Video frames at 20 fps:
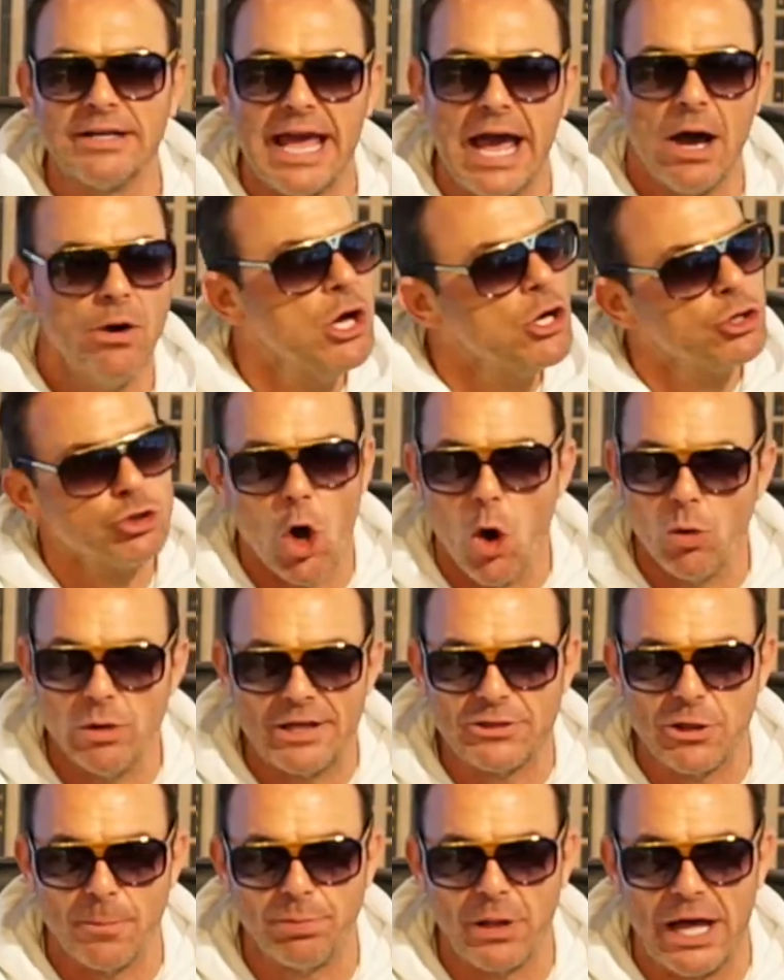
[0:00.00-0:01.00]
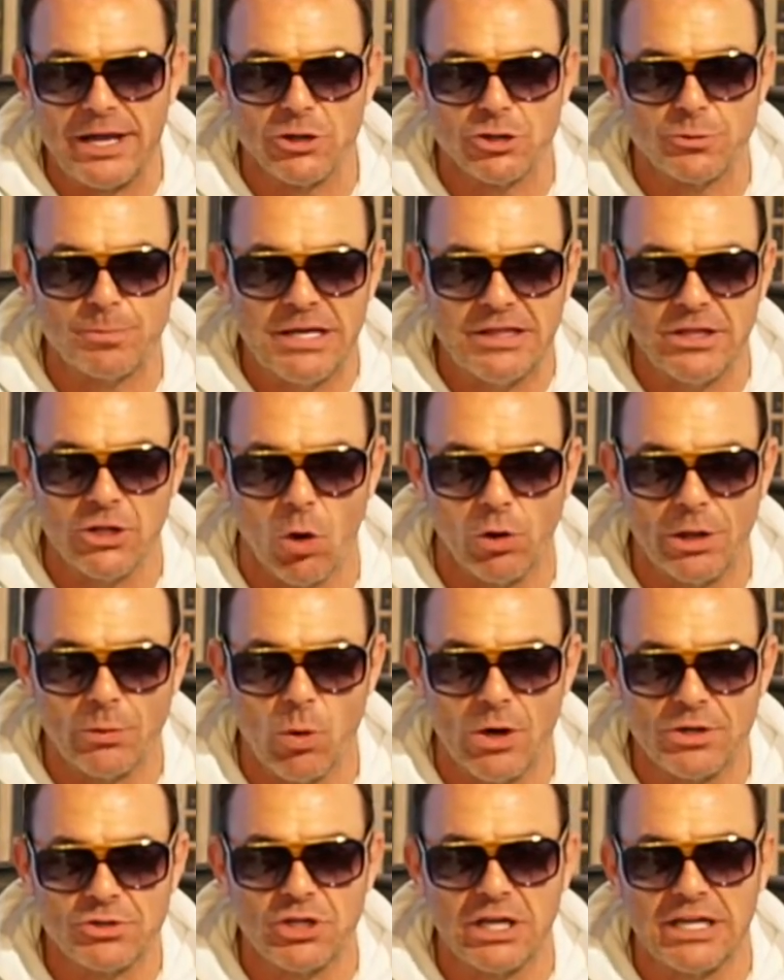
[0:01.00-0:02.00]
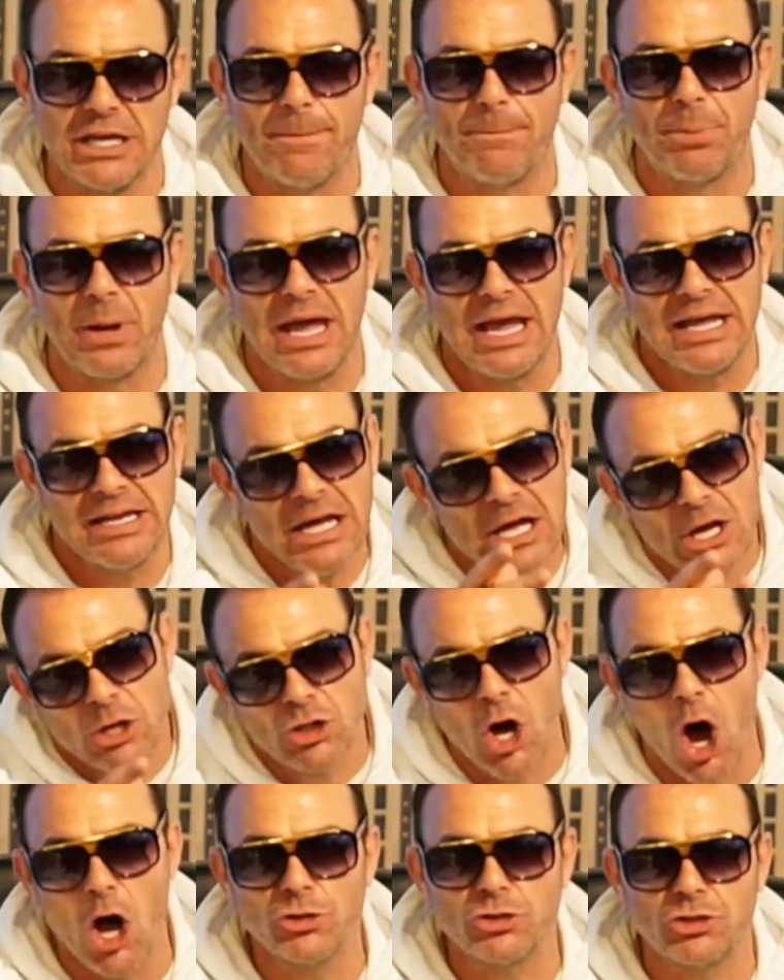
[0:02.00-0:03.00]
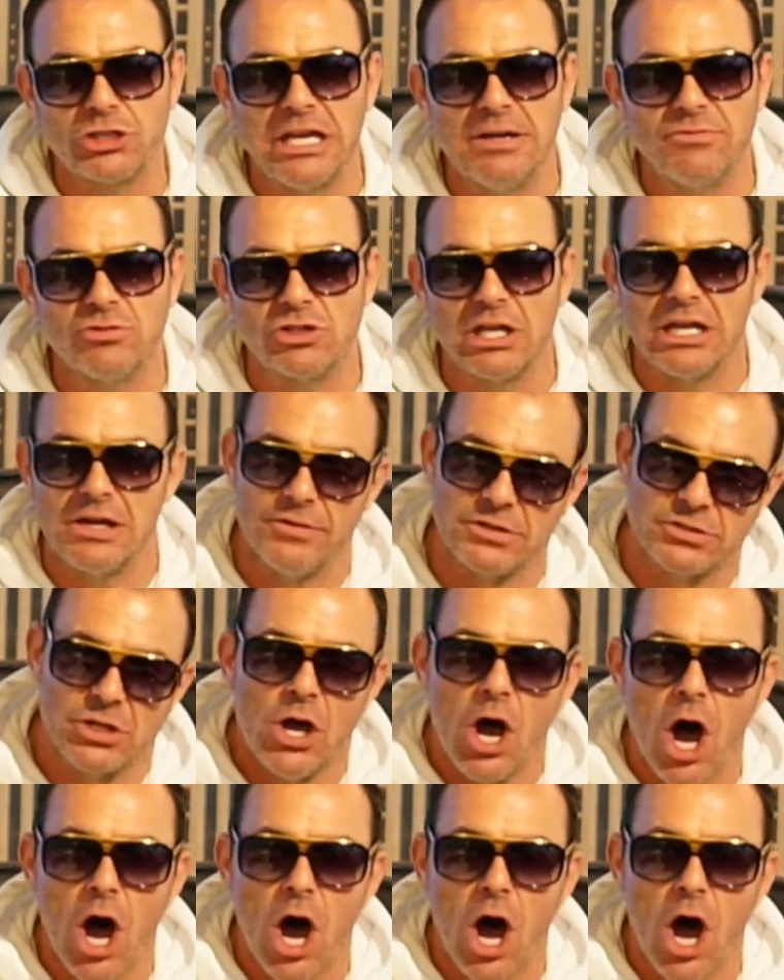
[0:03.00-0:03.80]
now. Don't let the players be the only ones to get paid. Yes, Call sir. Steve Stevens.